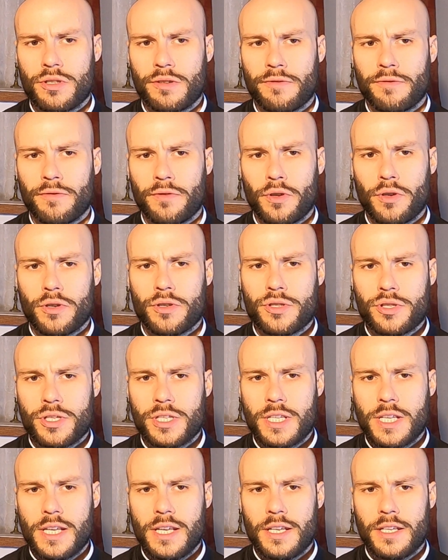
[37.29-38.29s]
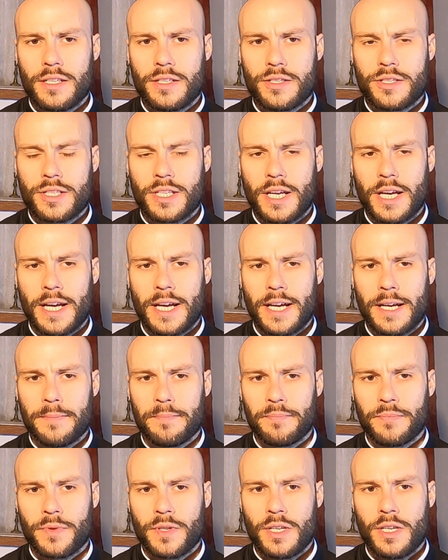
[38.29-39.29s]
The first is
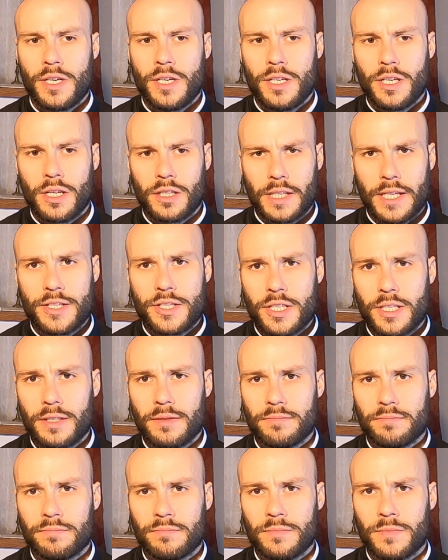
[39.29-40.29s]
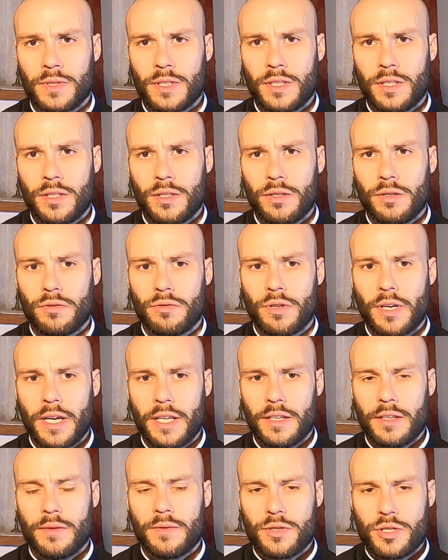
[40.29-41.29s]
cleansing, right?